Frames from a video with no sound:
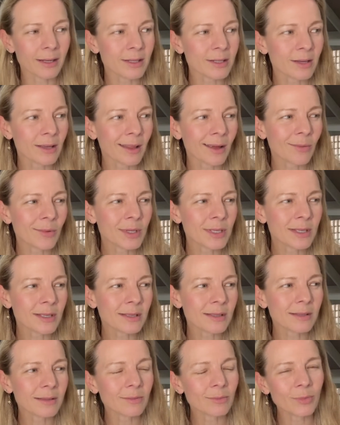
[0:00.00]
So that
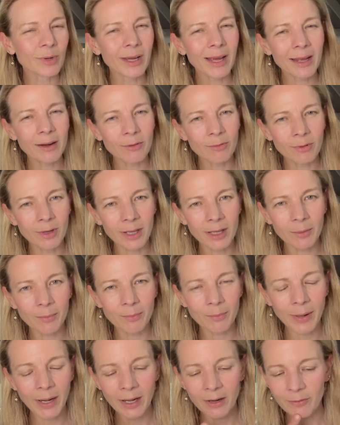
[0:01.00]
was, we hadn't really
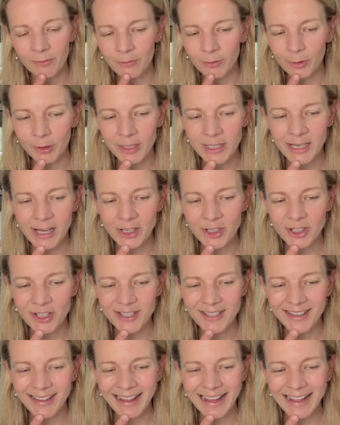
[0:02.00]
paid full attention
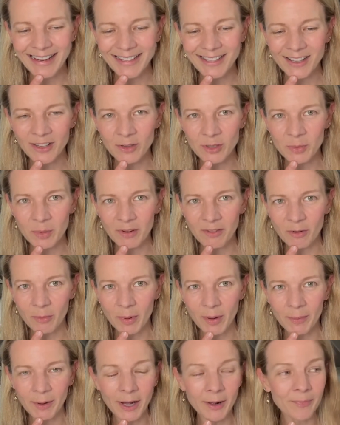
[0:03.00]
to that. So that was a bit of a
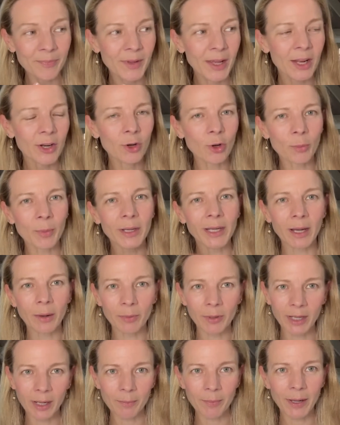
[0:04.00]
bummer, not being able
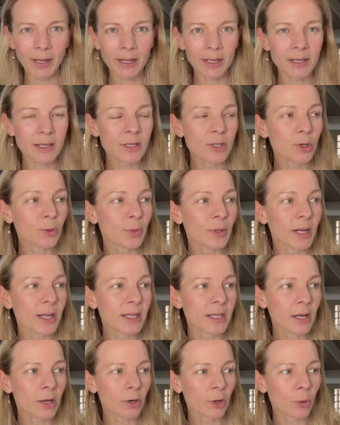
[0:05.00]
to get back into Super
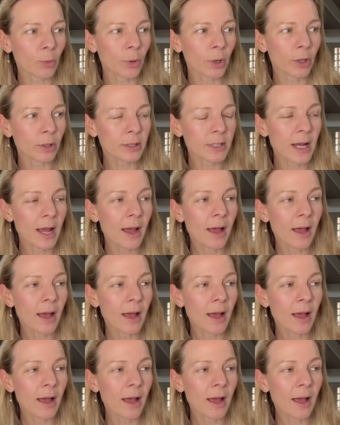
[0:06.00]
Nintendo World.